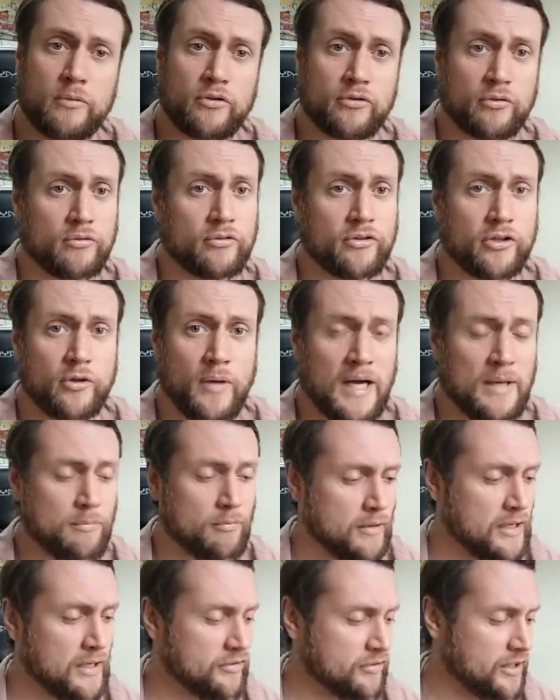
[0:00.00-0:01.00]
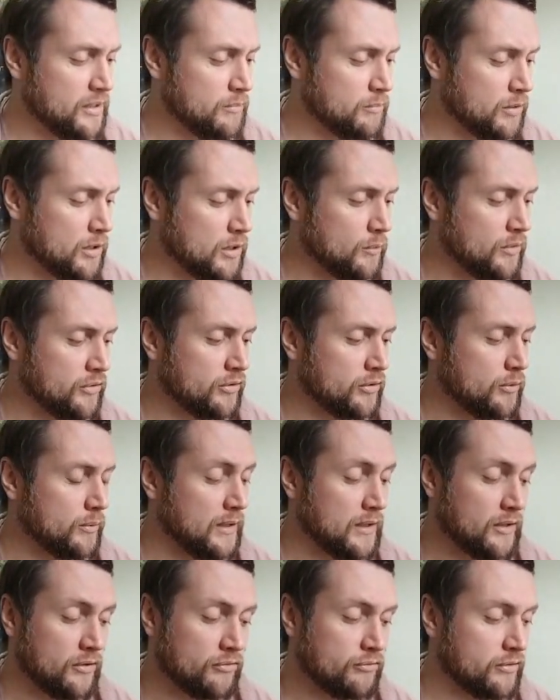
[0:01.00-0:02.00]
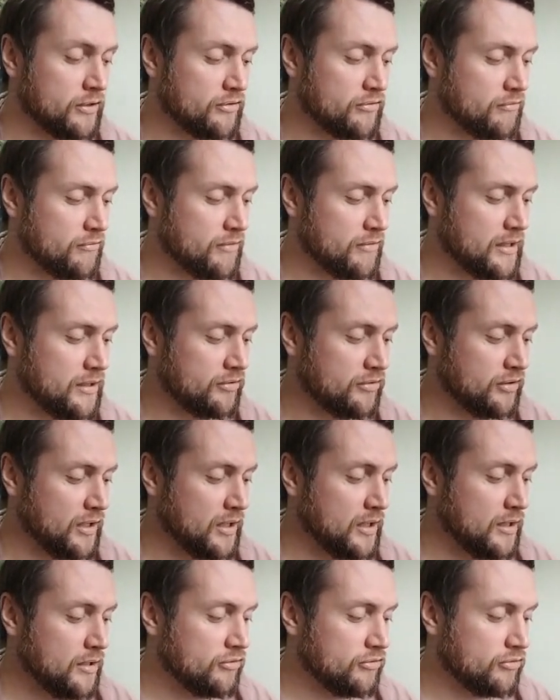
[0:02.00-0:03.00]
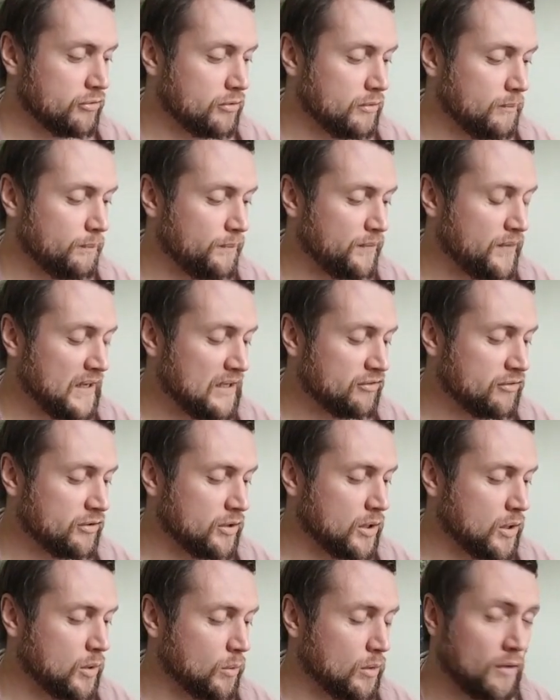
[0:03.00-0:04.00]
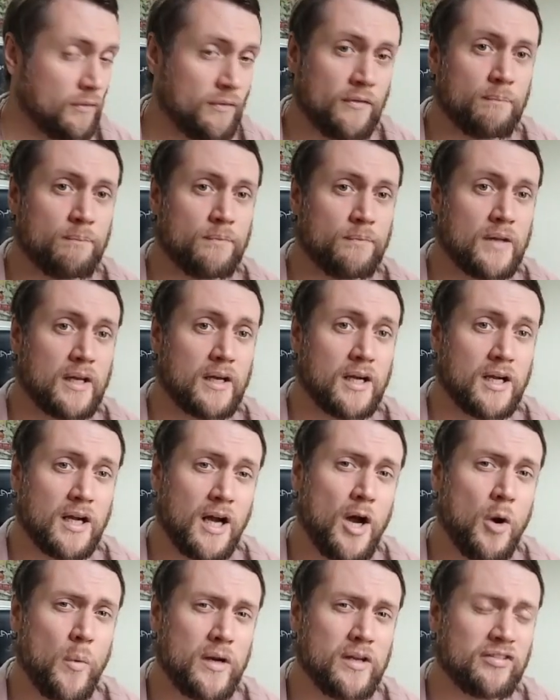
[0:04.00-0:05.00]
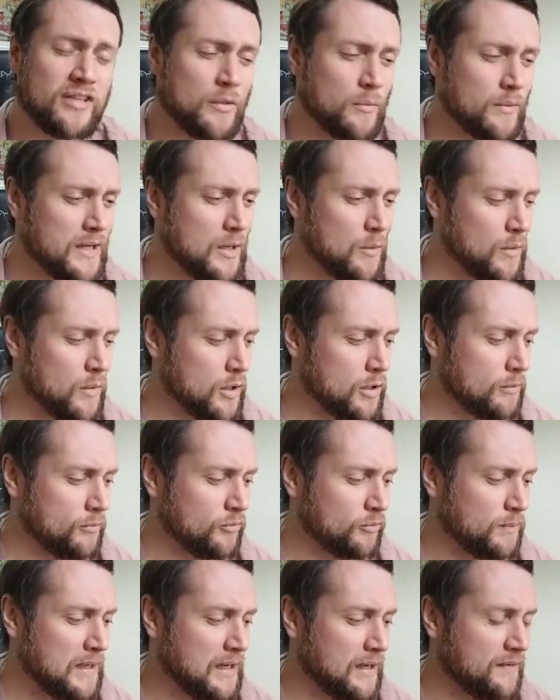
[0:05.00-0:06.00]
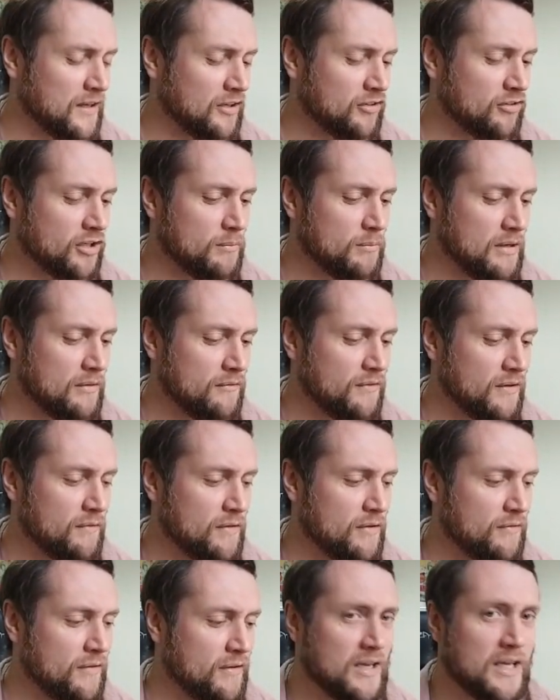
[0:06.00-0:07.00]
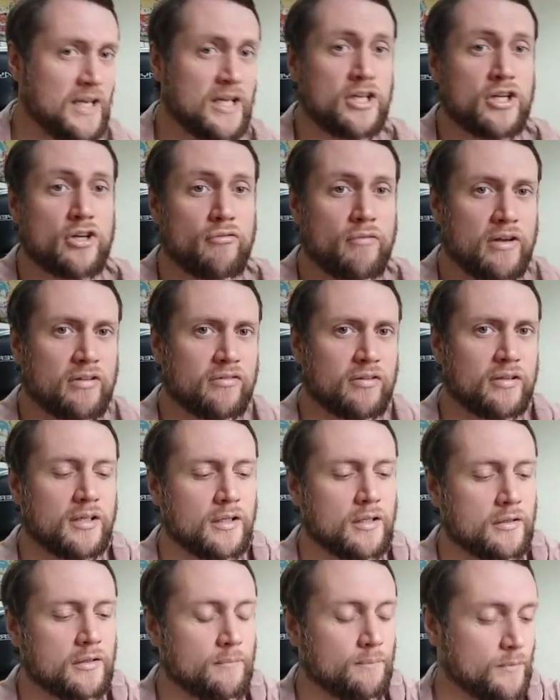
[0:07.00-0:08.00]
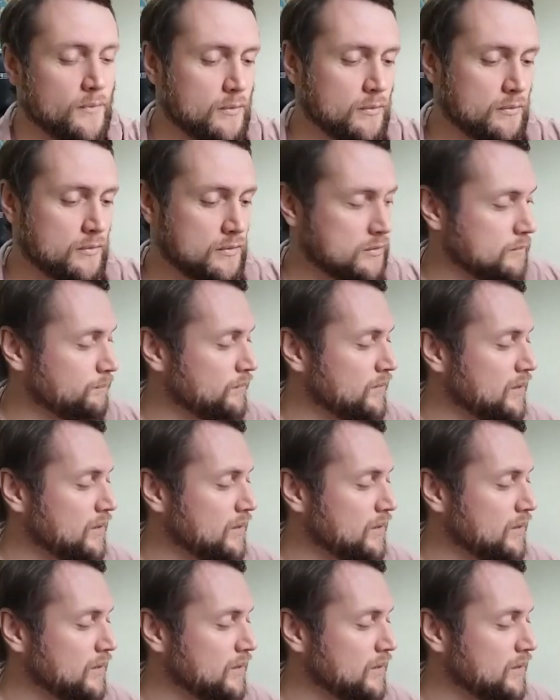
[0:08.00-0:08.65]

We don't do hyper rares anymore. We do illustration rares. So that's going to go off. Can't wait to see where that one comes back. That's going to be a very, very interesting card. Okay.